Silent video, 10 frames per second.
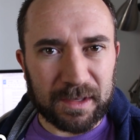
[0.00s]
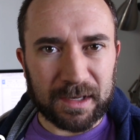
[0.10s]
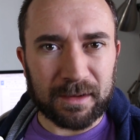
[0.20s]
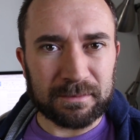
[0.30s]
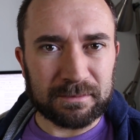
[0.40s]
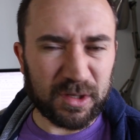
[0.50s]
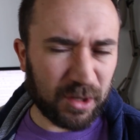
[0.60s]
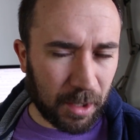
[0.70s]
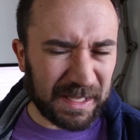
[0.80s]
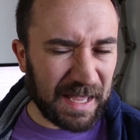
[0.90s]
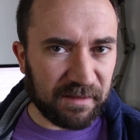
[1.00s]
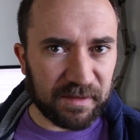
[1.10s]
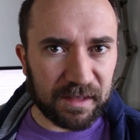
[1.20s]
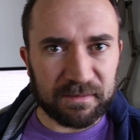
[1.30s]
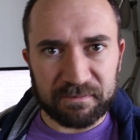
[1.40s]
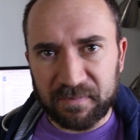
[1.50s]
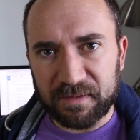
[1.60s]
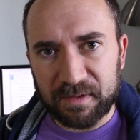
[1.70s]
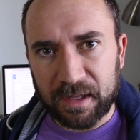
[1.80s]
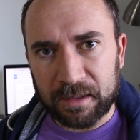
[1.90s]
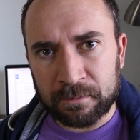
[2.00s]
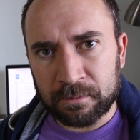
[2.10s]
you know? You can call me K-Vive, if you like.